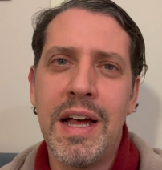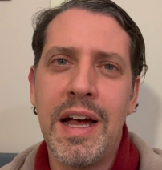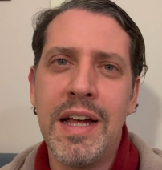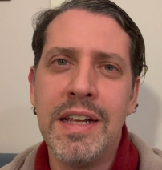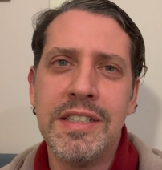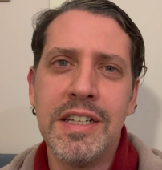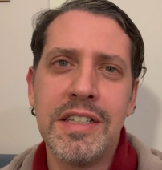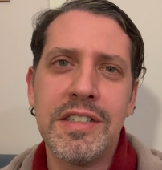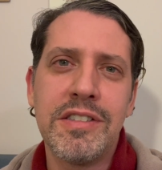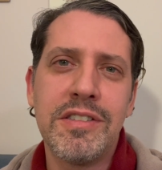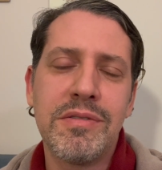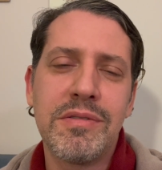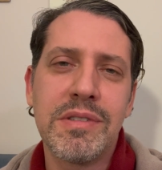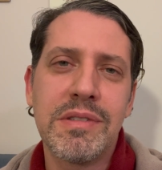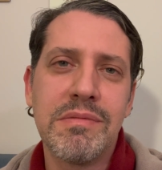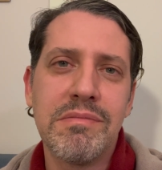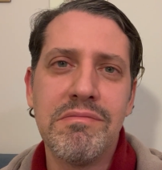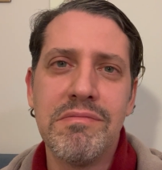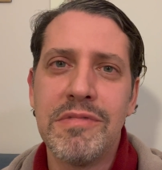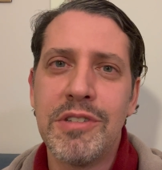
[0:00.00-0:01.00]
I just
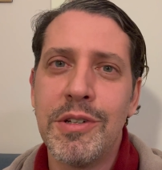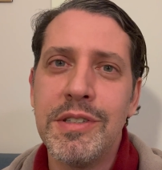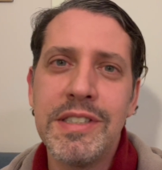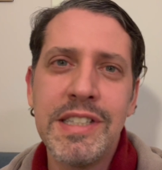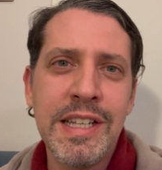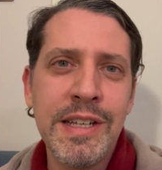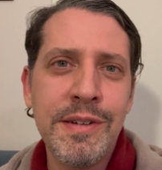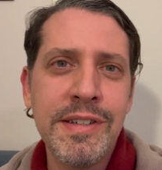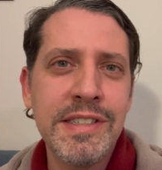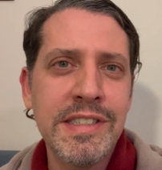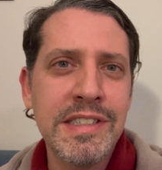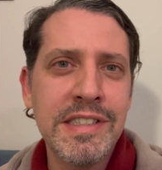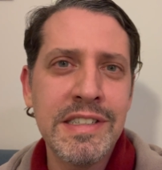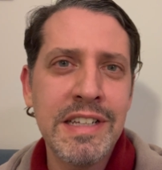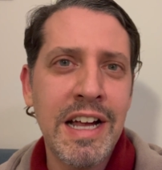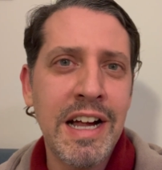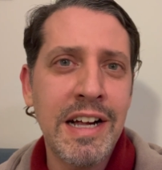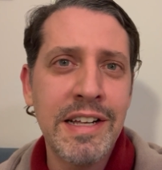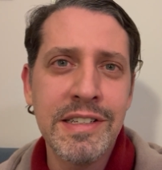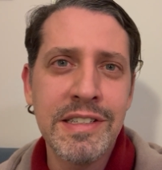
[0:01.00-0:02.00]
don't see her as an
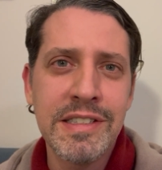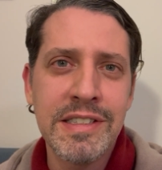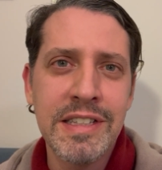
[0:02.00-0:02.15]
artist